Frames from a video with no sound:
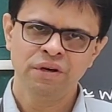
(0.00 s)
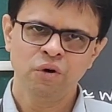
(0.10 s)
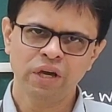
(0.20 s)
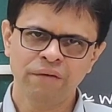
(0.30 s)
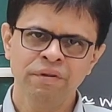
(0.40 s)

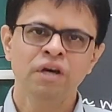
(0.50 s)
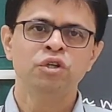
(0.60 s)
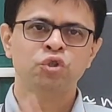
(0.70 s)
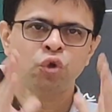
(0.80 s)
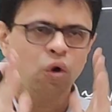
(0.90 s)
Okay,
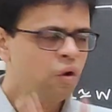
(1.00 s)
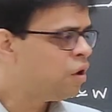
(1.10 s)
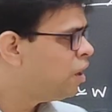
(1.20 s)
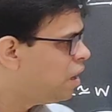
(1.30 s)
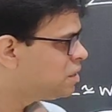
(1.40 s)

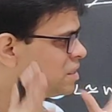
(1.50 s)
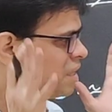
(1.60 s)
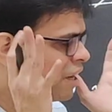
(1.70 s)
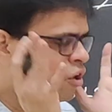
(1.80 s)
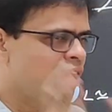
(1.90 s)
so a
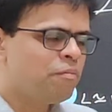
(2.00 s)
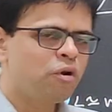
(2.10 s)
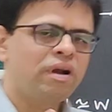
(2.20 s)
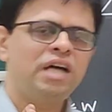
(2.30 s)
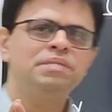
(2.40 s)
circular
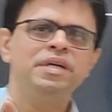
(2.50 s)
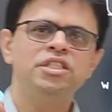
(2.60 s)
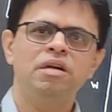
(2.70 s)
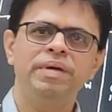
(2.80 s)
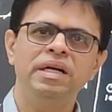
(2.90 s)
polarized
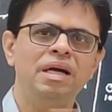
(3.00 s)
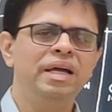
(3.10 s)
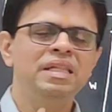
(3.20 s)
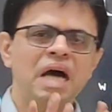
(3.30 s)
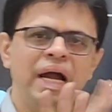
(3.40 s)

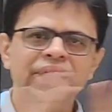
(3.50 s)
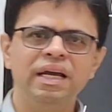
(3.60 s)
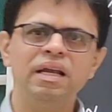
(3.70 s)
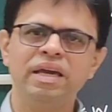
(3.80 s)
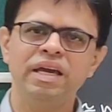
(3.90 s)
measurement in
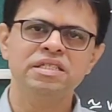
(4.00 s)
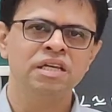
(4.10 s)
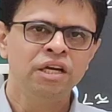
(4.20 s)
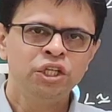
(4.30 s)
ideal case